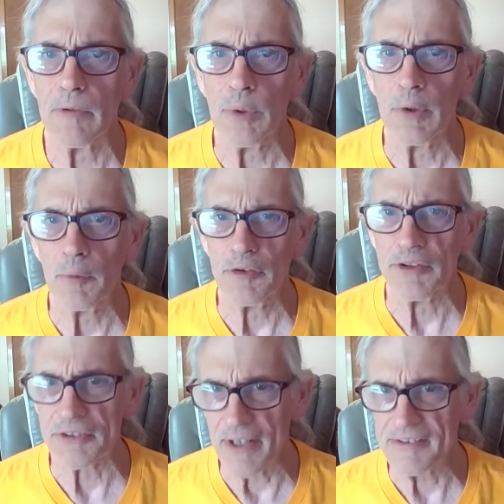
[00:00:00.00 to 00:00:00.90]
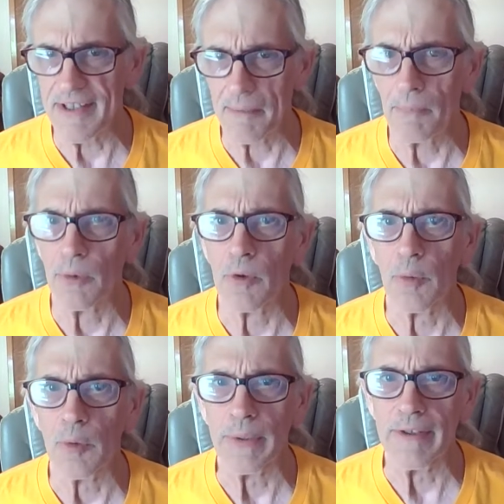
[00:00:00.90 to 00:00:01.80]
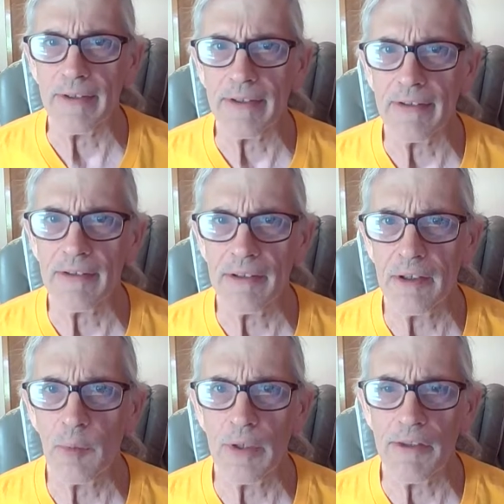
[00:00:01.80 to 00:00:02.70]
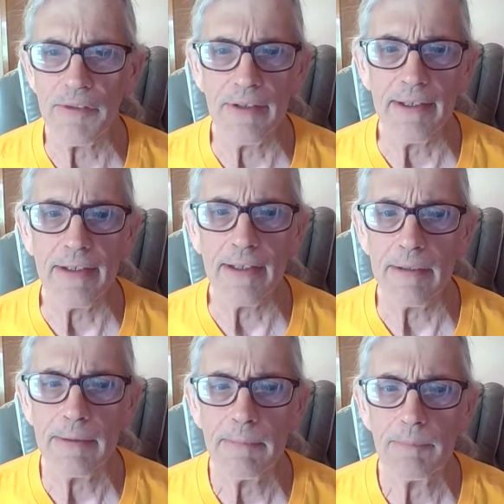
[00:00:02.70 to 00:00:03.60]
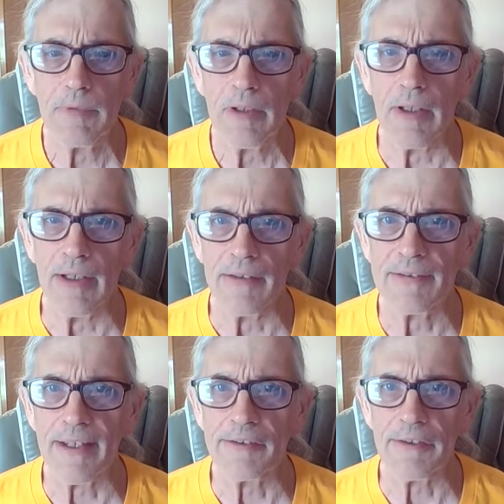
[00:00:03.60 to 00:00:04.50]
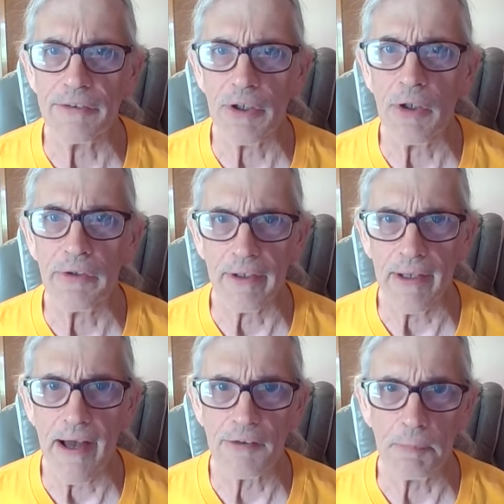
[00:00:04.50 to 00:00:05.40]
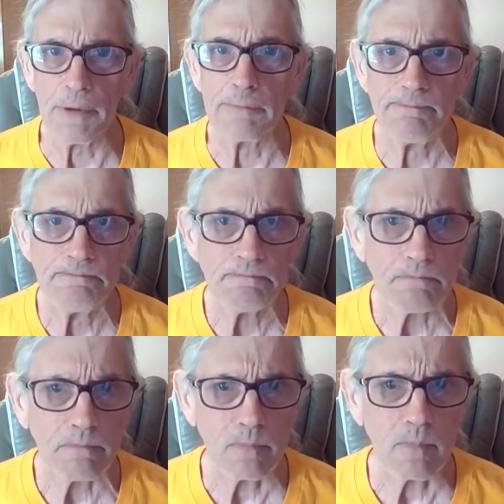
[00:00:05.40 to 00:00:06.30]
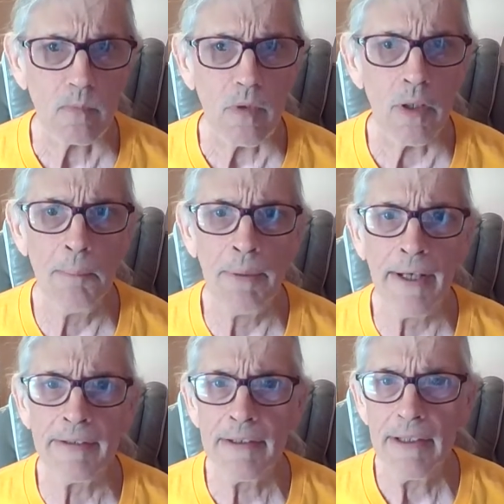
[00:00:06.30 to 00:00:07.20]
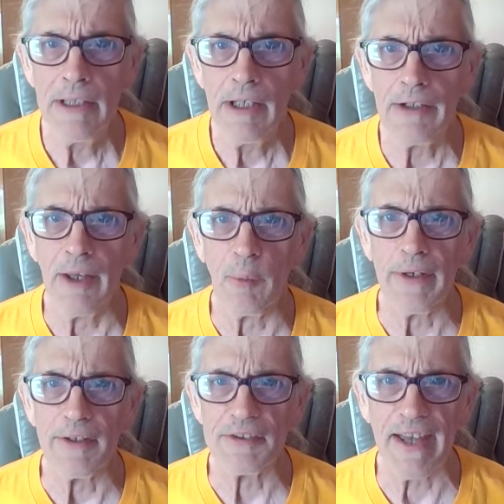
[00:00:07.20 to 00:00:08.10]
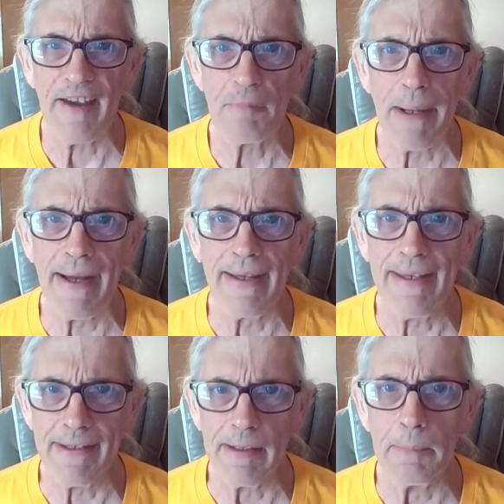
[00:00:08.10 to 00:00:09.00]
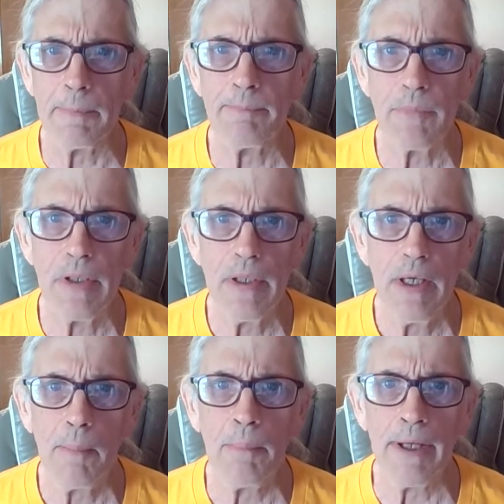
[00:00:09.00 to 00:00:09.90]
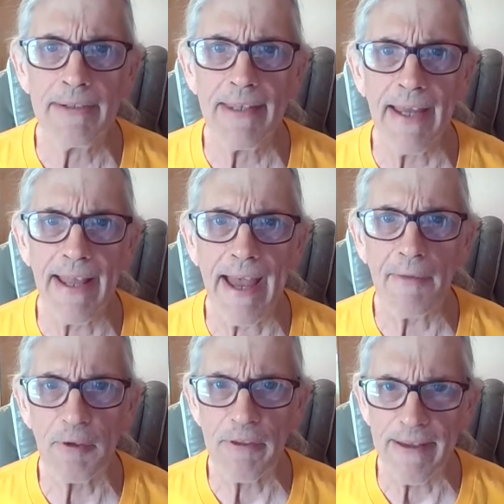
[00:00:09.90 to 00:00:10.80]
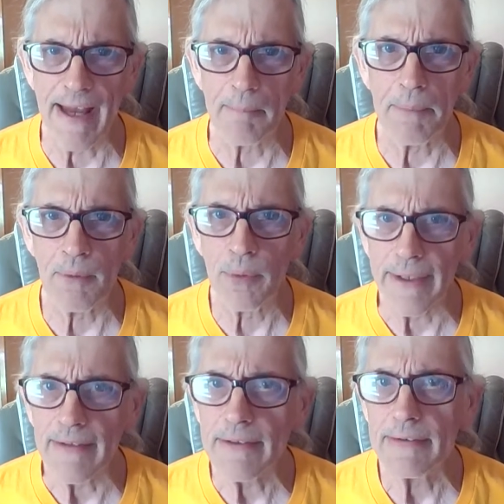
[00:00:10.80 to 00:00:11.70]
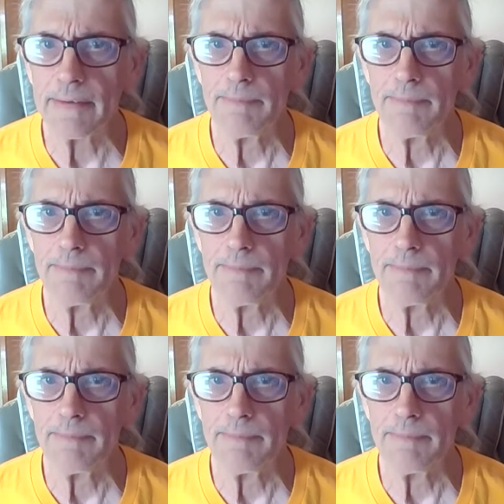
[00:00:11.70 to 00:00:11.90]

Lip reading: we'll discuss that more when we deal with the sessions on the gospel. But that we are saved by Him, but that after that point,